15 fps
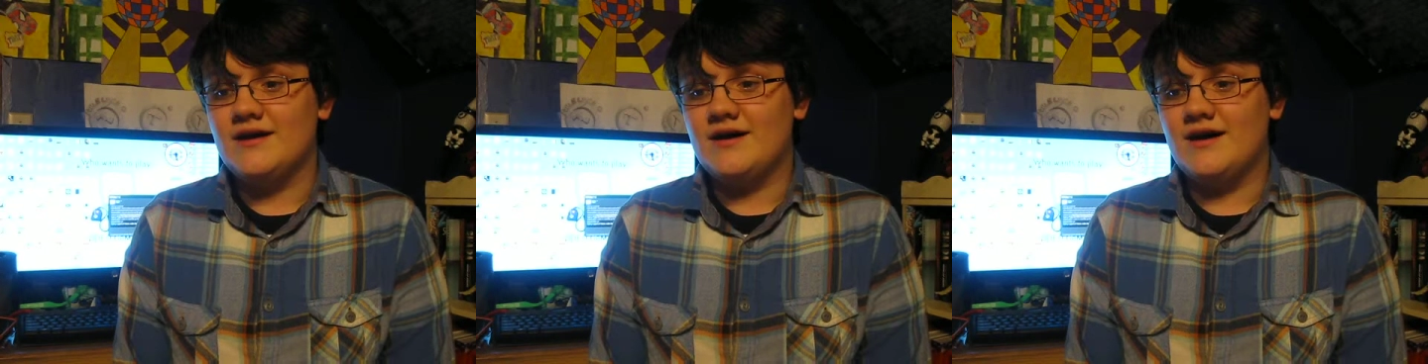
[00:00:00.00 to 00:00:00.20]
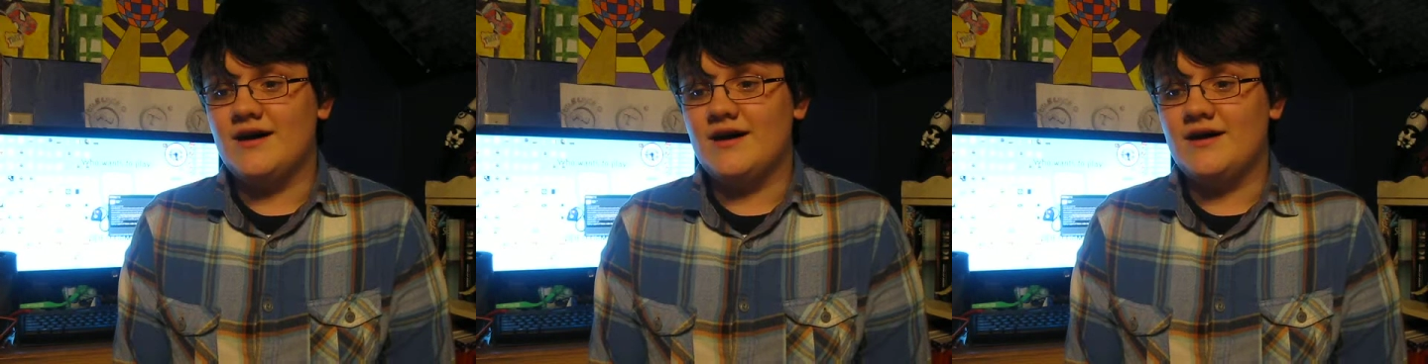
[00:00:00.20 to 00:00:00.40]

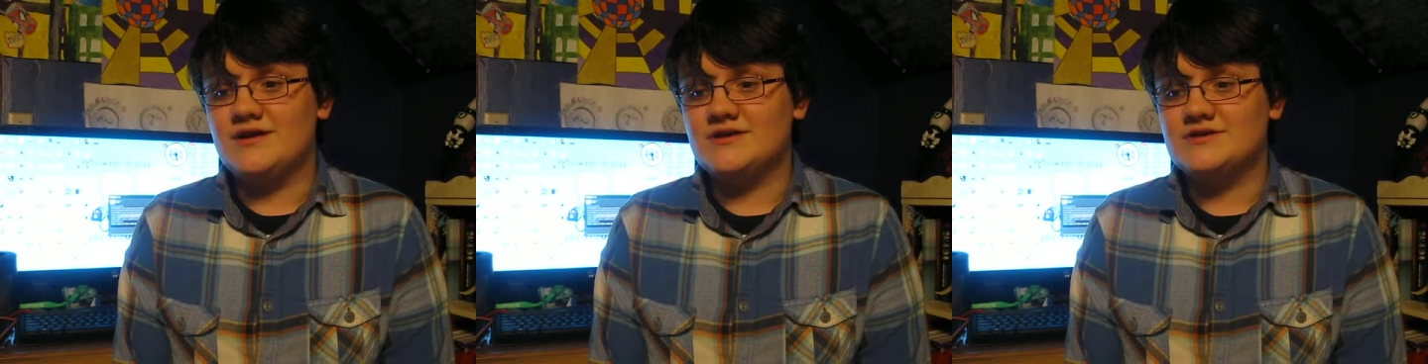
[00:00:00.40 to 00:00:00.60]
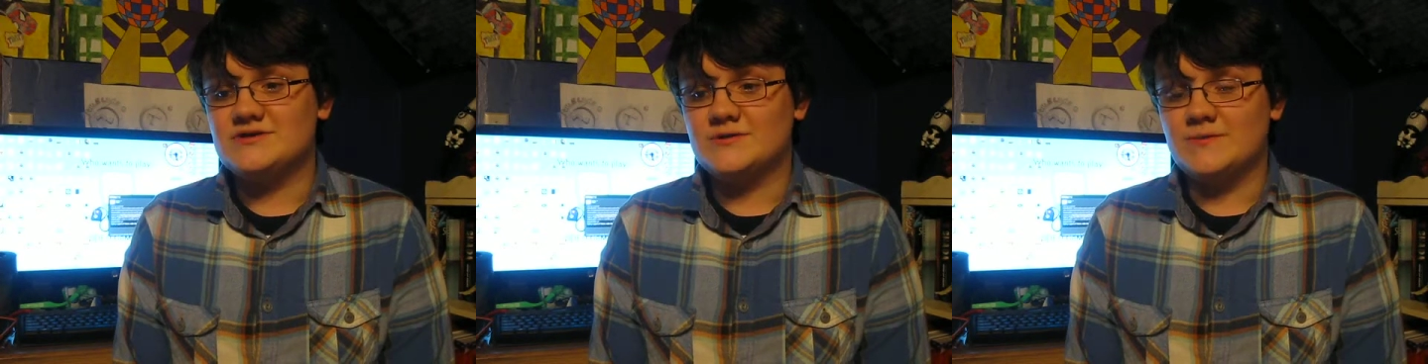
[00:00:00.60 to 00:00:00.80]

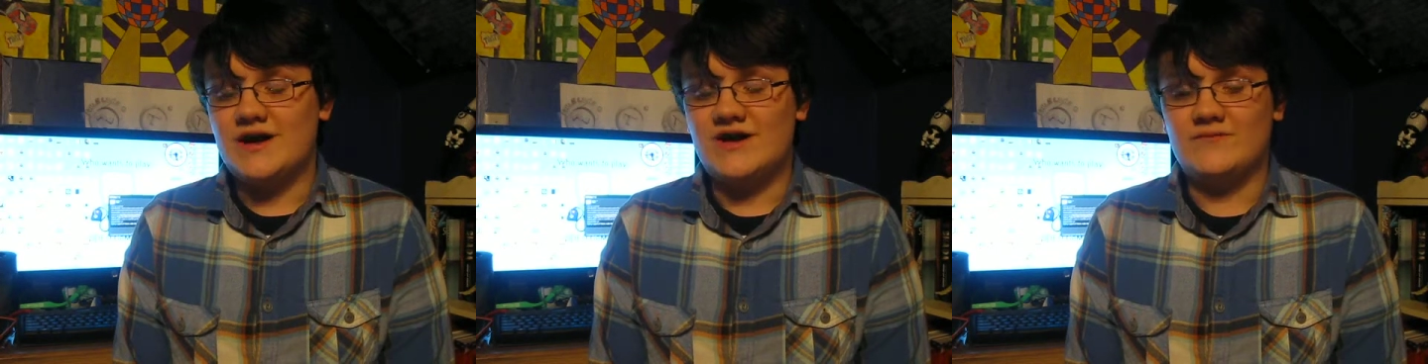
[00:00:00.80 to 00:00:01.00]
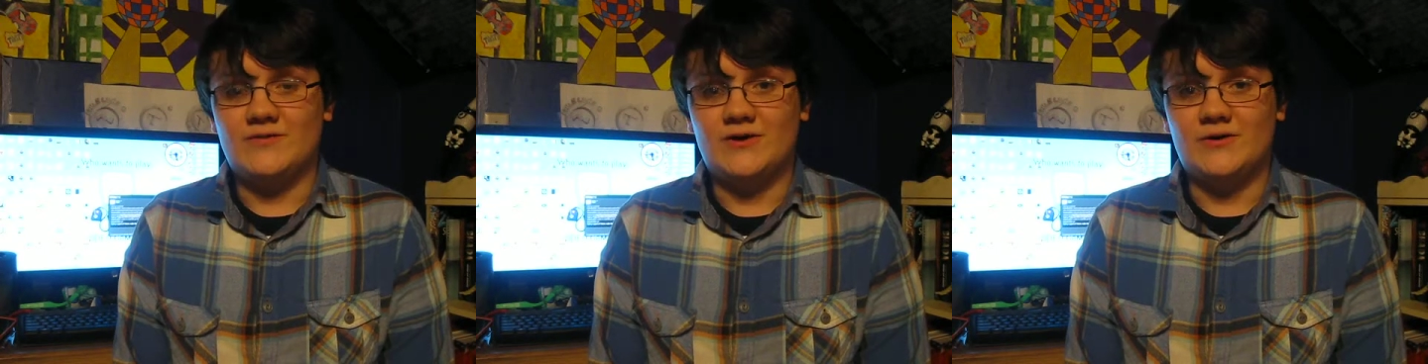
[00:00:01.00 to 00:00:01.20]
So I
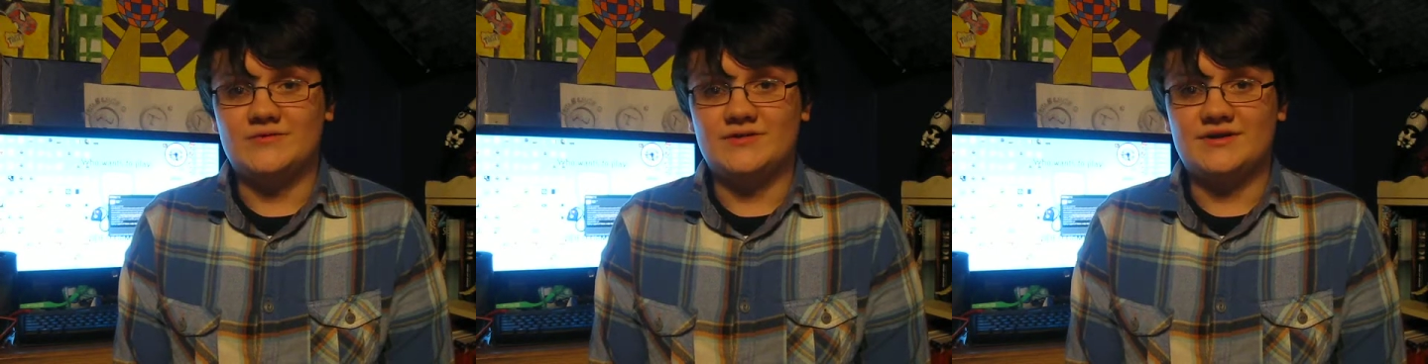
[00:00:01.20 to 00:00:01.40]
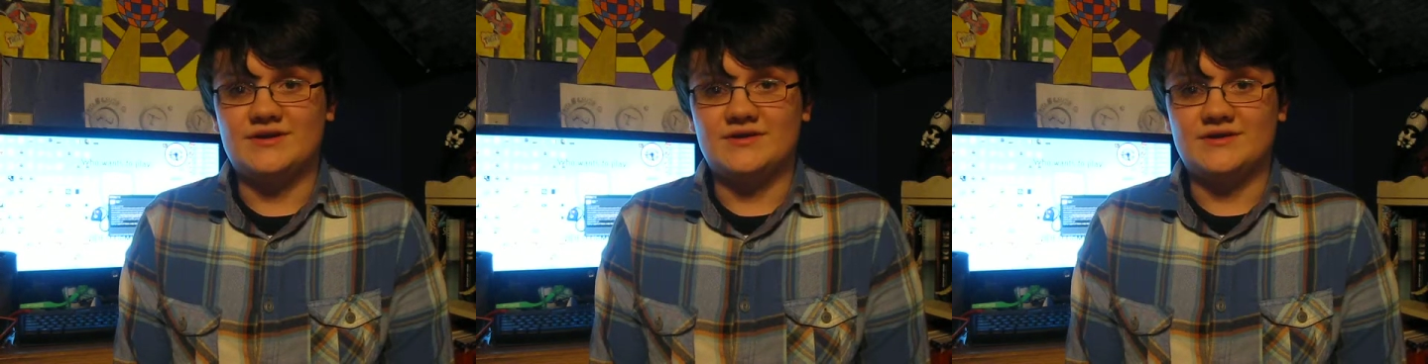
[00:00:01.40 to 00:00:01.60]
have my own
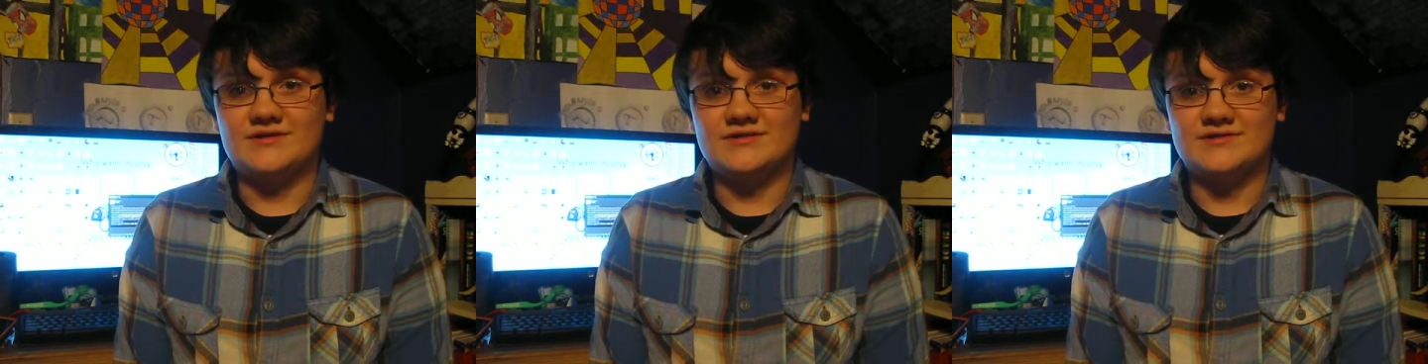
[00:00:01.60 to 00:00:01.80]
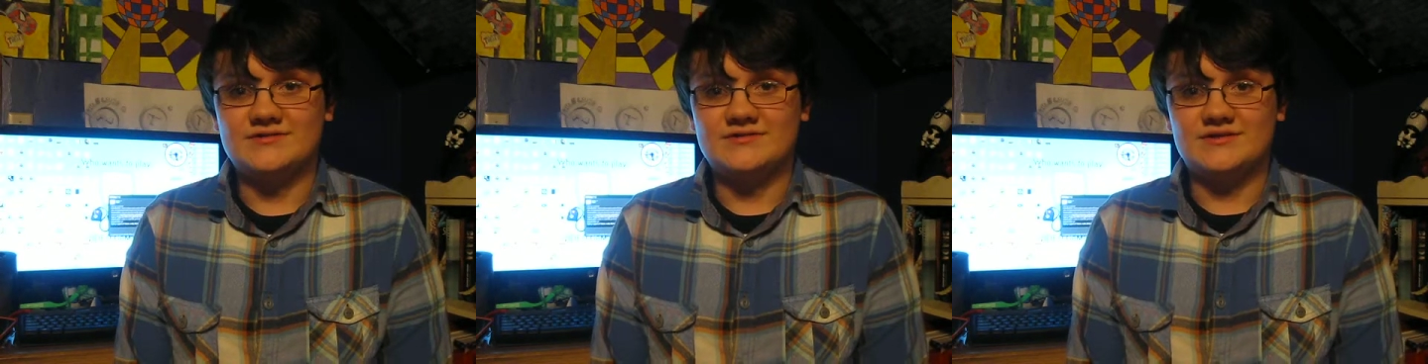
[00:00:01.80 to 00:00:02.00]
little
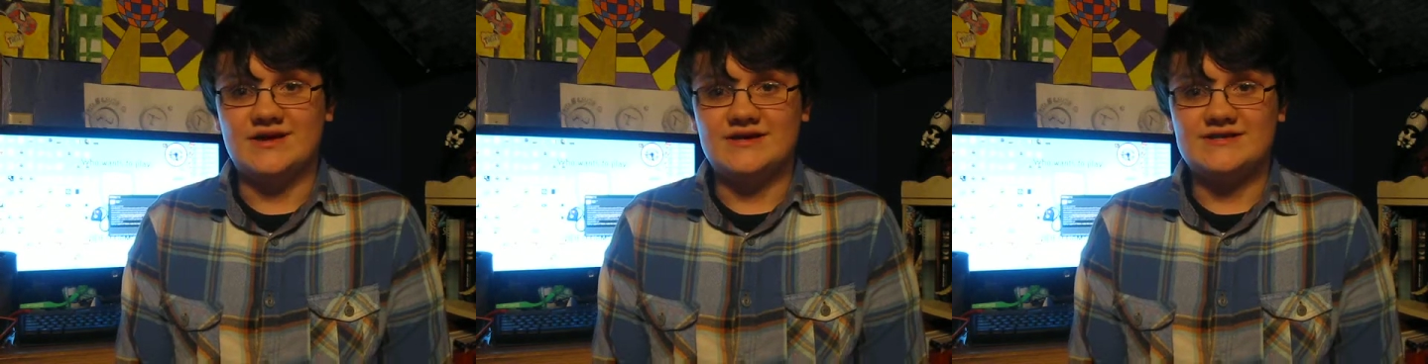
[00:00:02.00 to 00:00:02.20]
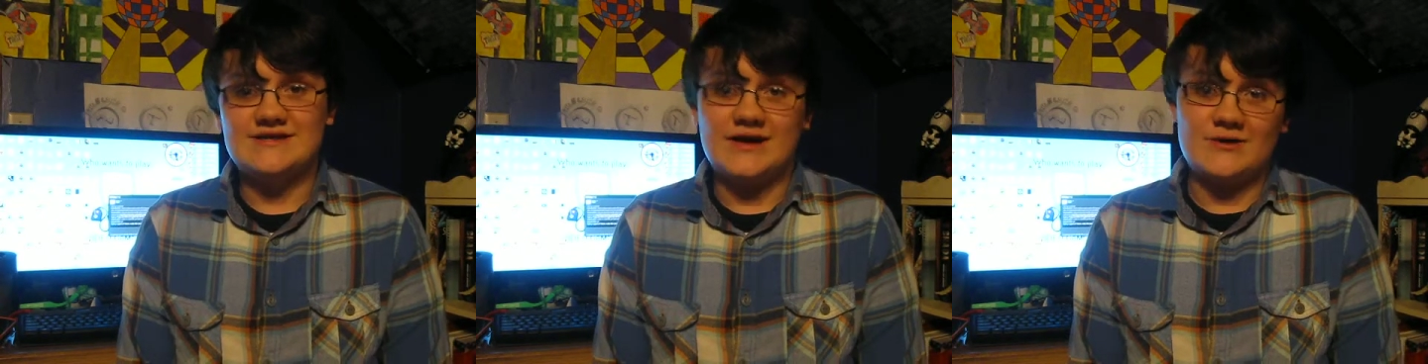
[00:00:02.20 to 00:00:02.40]

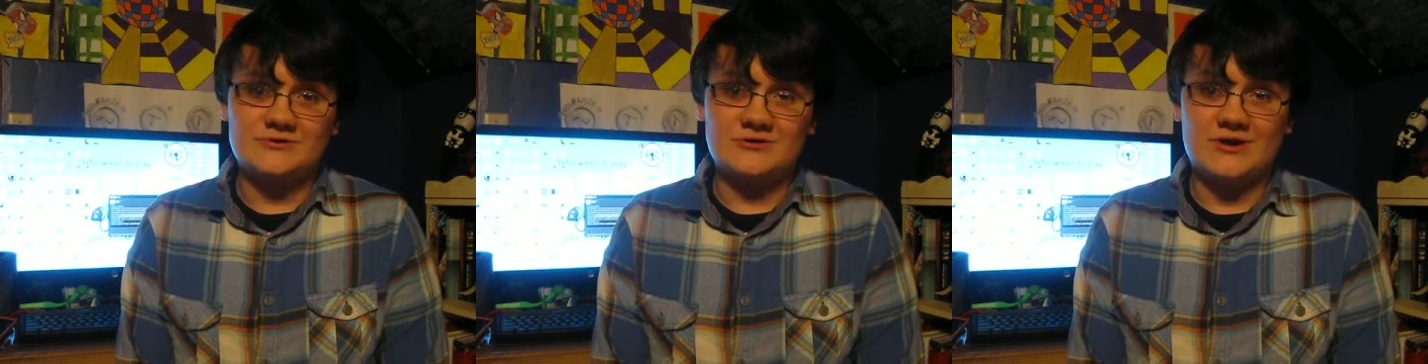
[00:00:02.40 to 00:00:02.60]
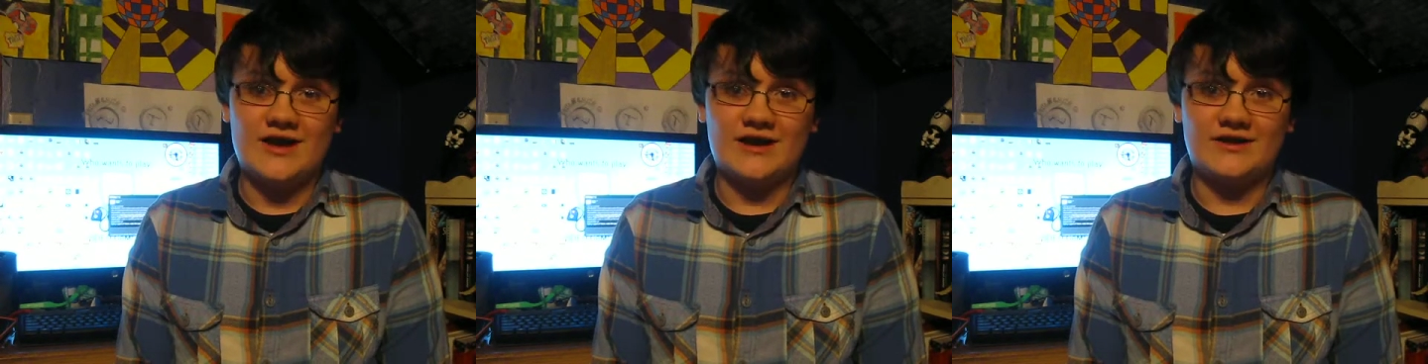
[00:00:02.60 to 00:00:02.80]
like
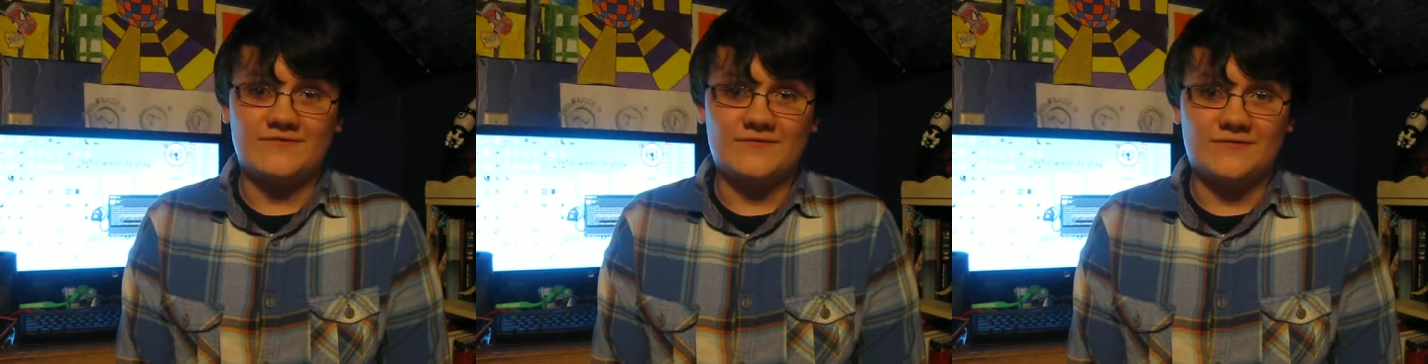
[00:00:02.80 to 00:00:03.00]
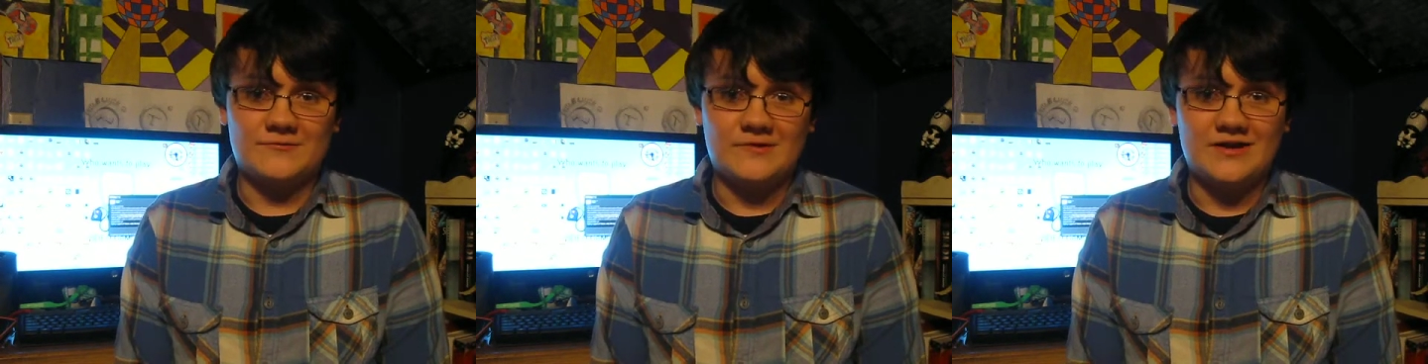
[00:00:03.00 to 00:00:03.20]
soundtrack
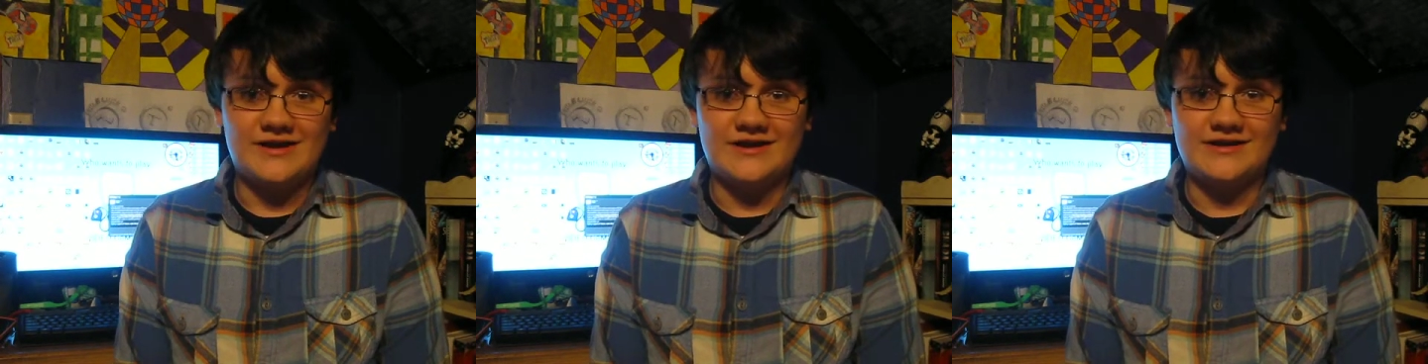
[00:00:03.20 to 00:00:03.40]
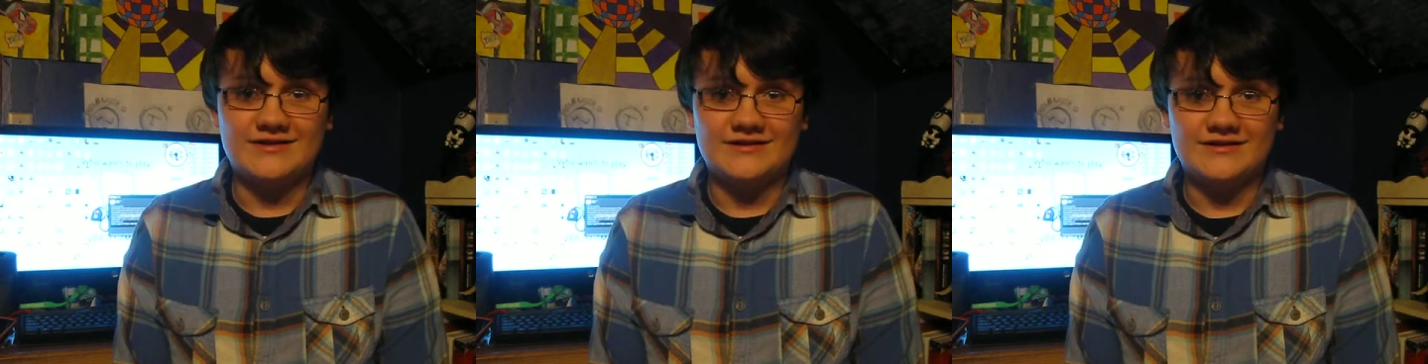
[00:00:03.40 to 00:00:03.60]
for
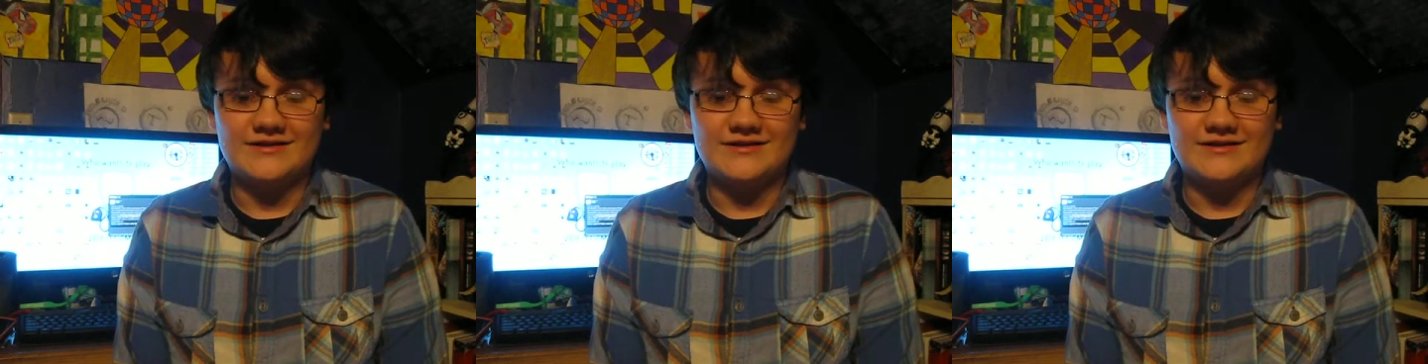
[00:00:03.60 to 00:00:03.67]
writing.